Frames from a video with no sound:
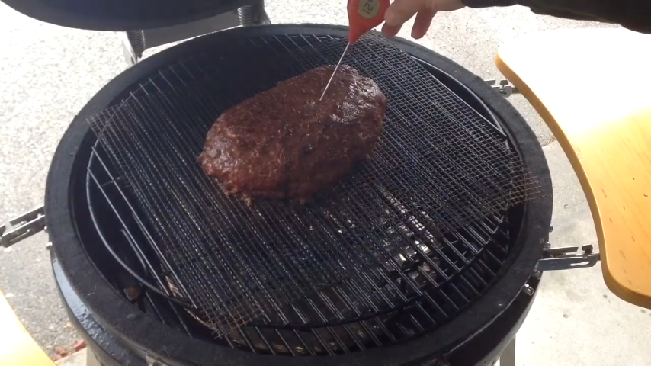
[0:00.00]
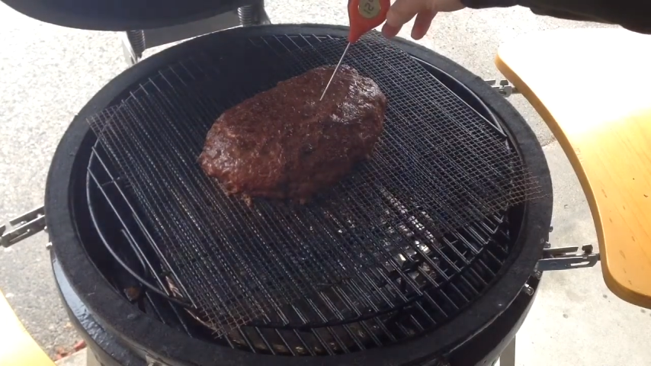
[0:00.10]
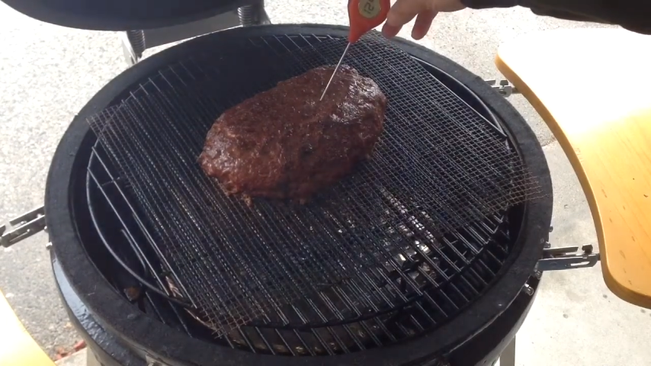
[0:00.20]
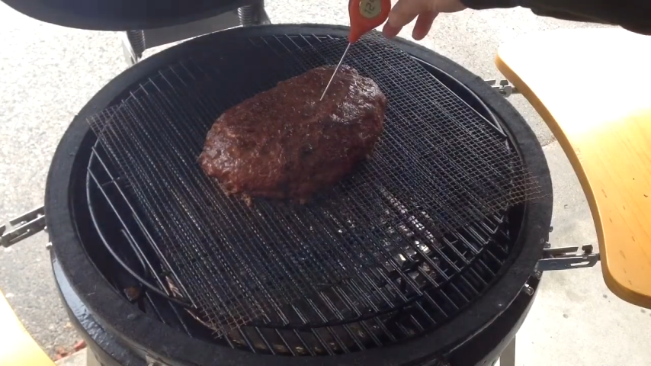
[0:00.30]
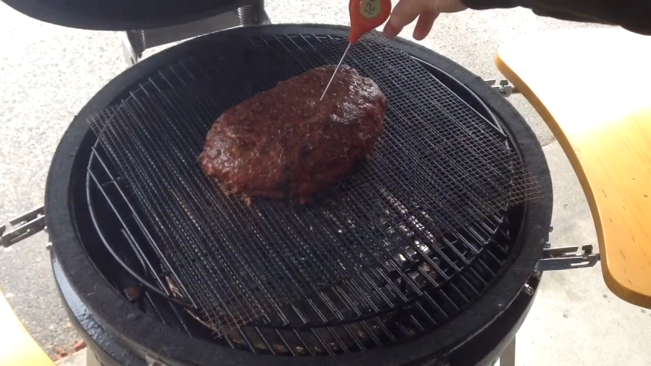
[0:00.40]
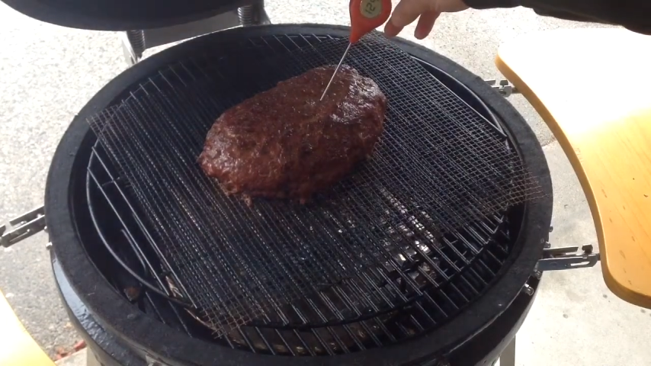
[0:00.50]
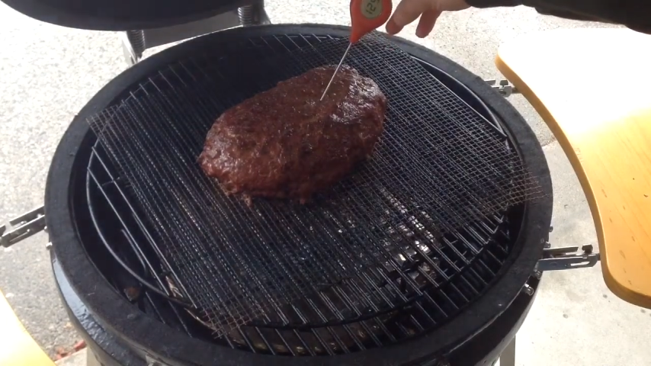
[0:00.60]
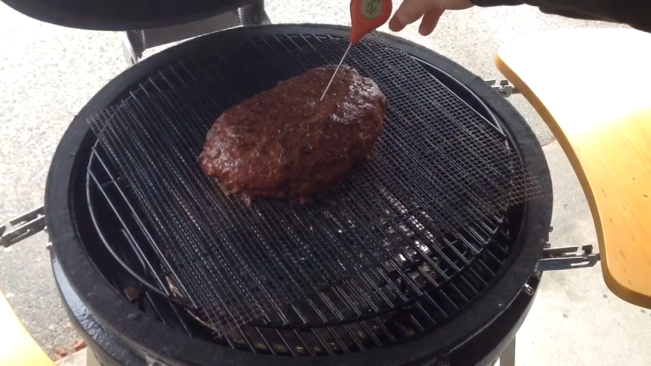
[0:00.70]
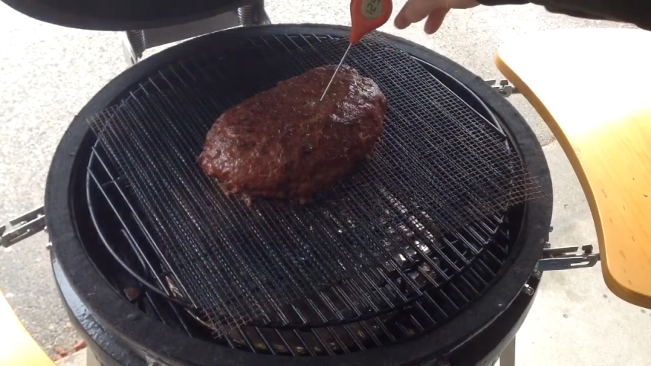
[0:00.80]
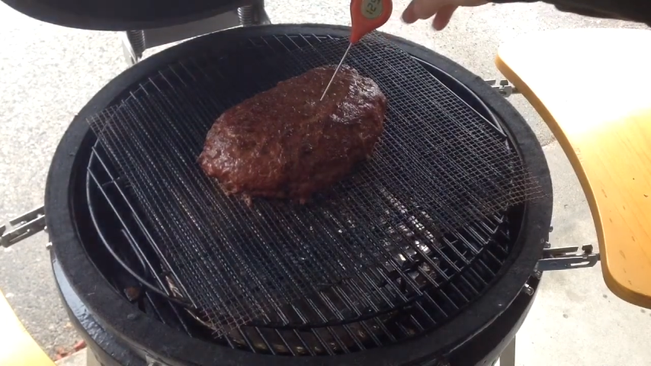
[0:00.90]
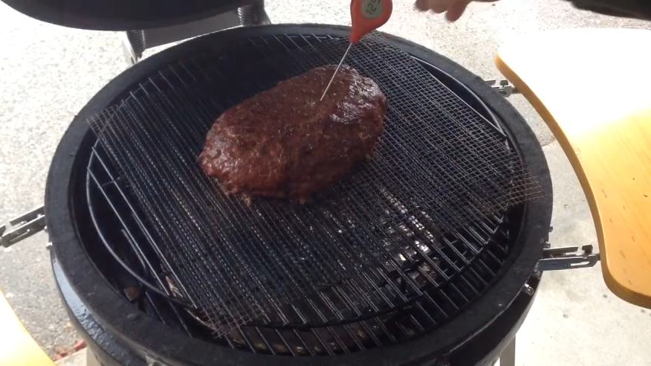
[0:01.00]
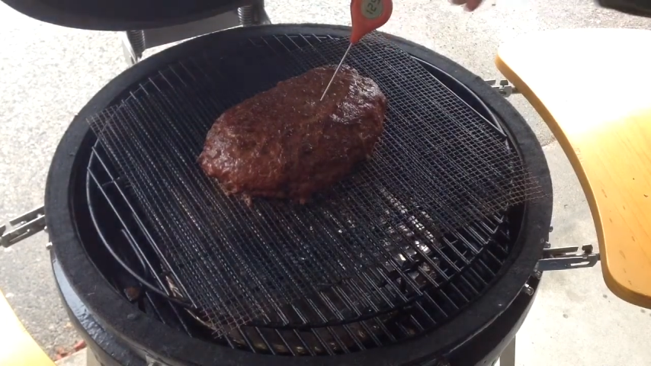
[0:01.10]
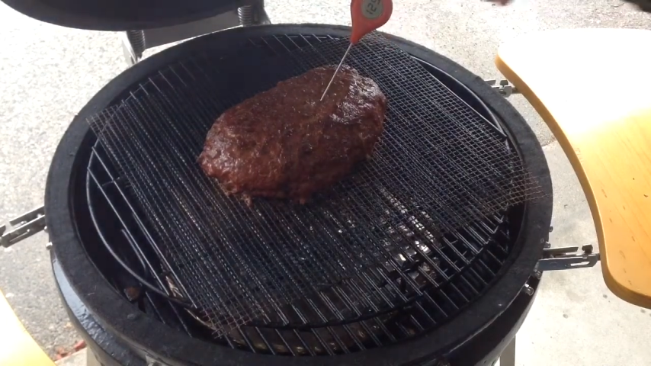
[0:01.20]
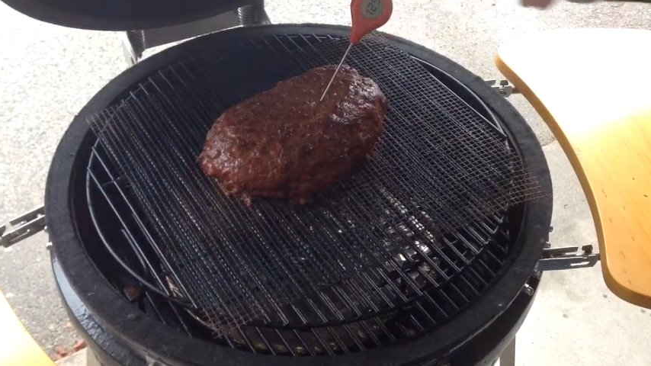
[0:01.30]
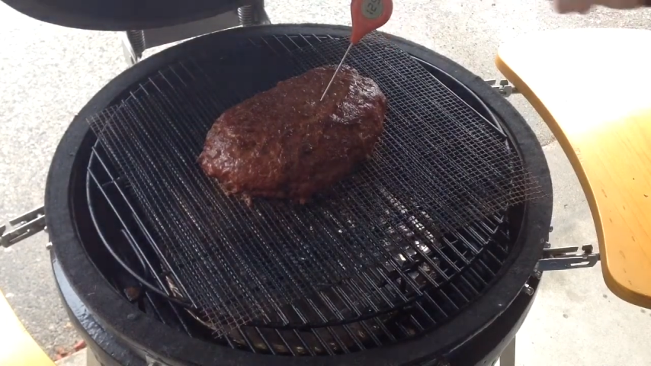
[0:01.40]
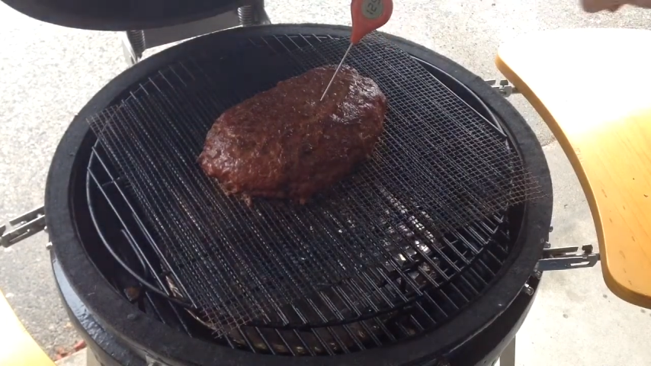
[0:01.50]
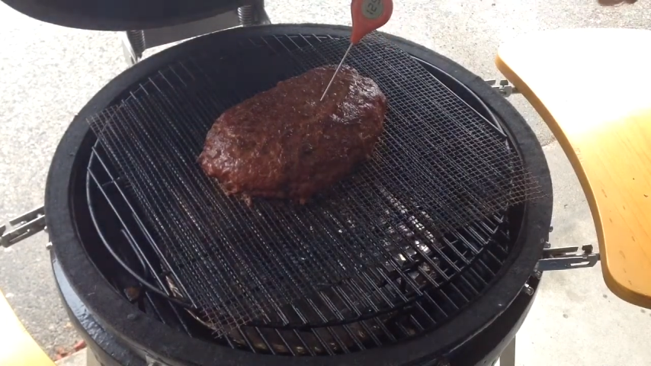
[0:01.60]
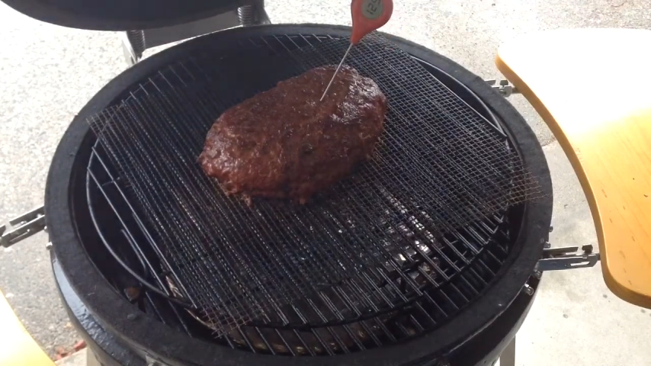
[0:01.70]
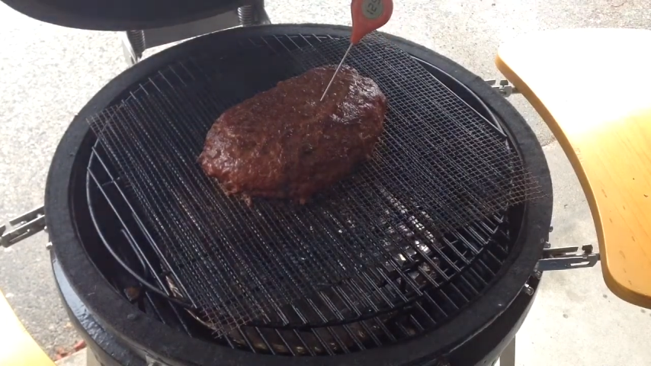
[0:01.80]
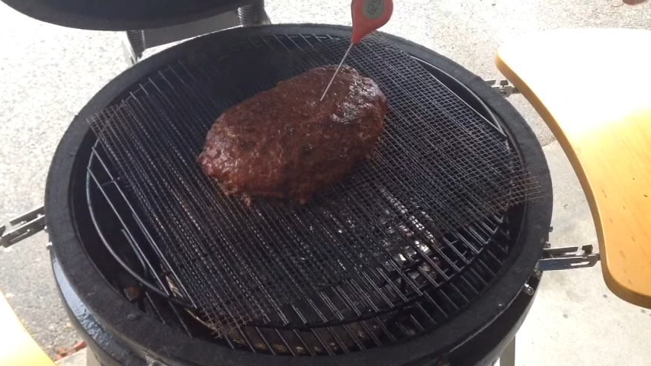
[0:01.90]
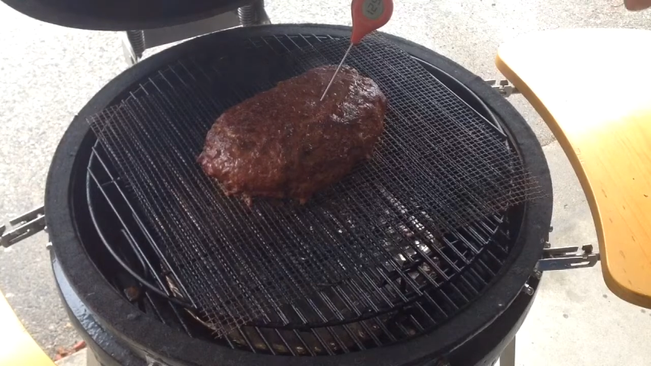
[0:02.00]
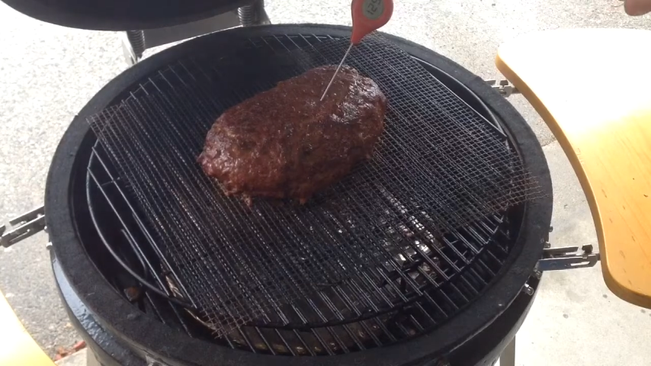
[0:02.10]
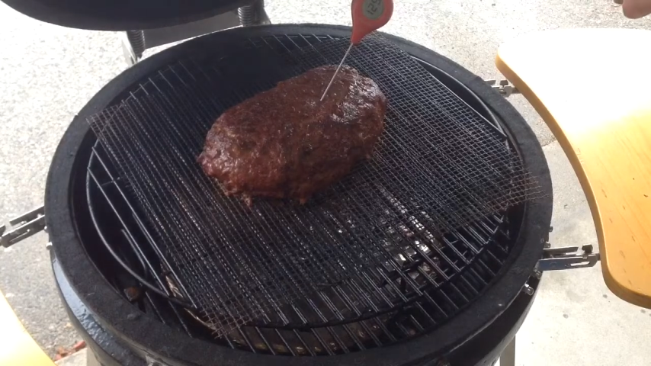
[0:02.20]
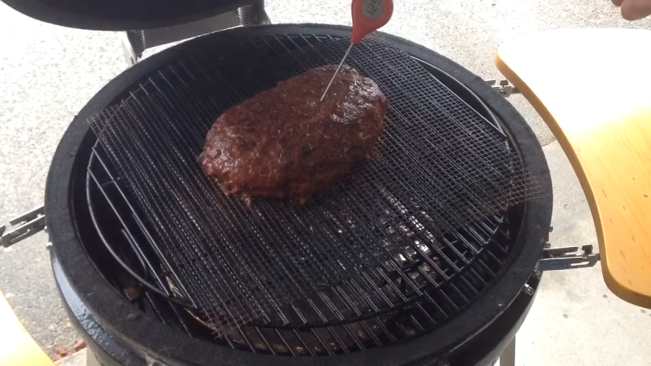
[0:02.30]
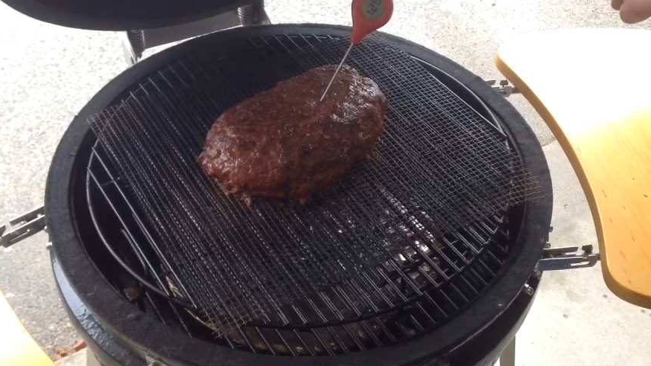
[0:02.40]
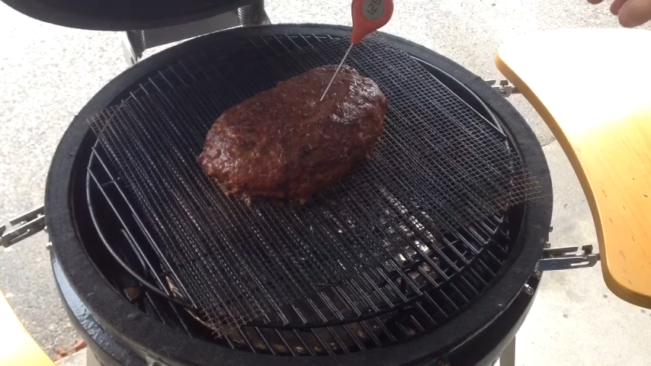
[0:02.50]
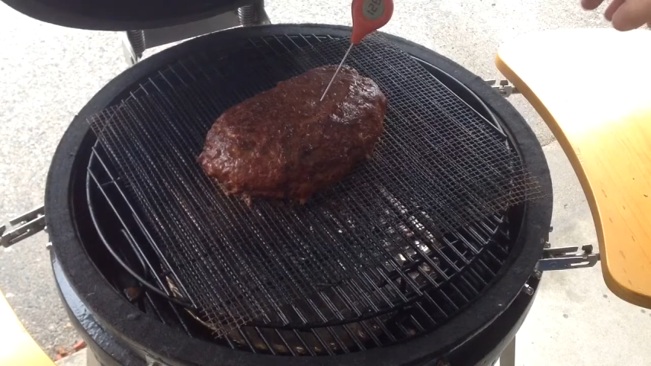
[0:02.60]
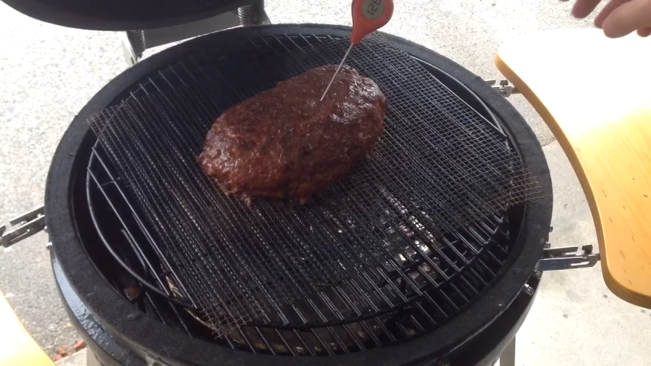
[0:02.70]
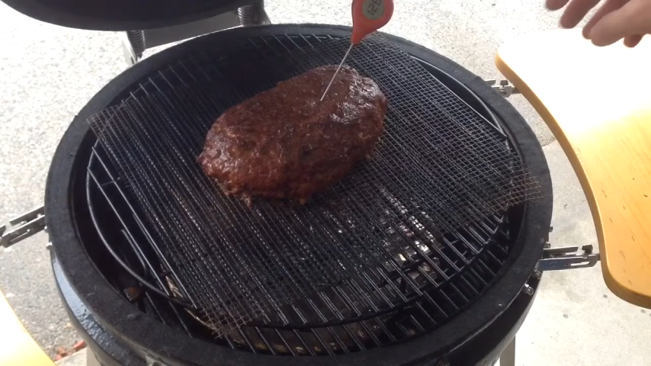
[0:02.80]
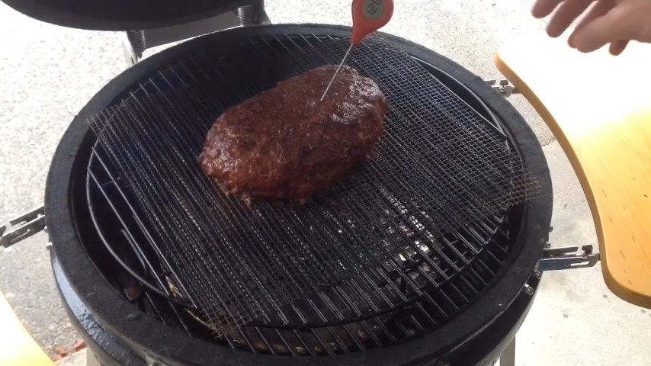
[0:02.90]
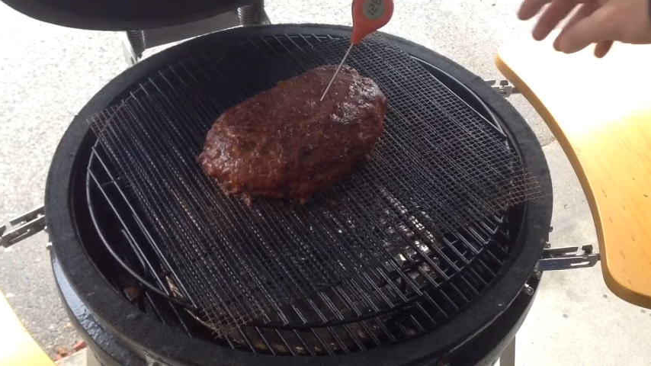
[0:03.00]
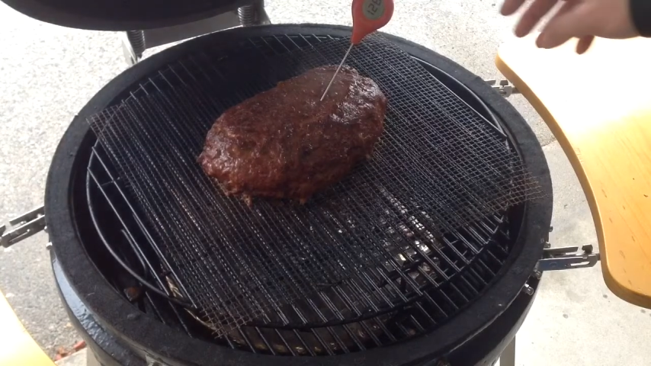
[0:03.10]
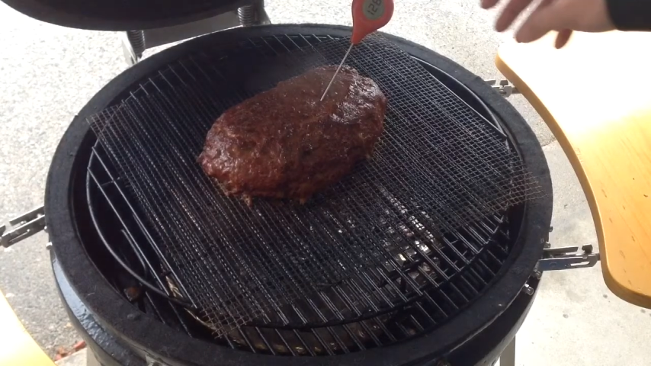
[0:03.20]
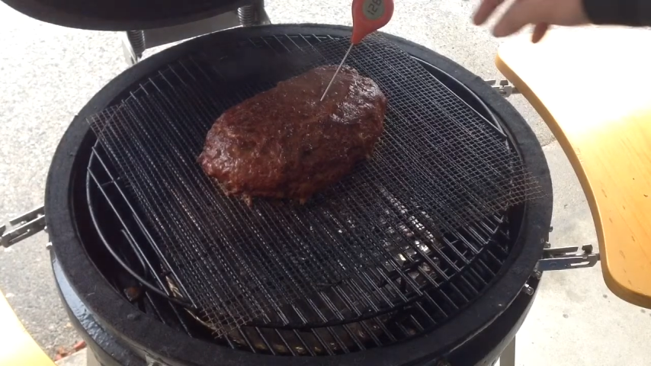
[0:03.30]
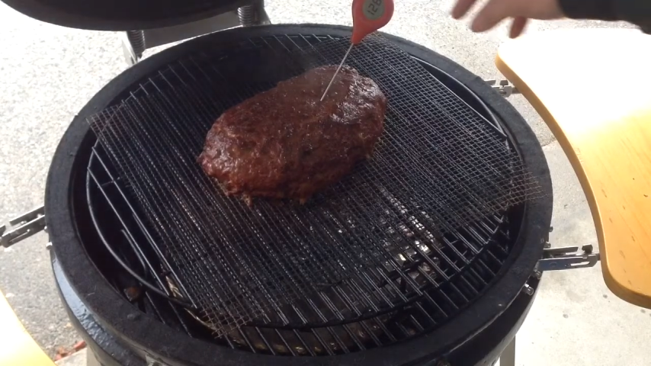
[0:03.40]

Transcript: No face is visible, so there are no lips to read.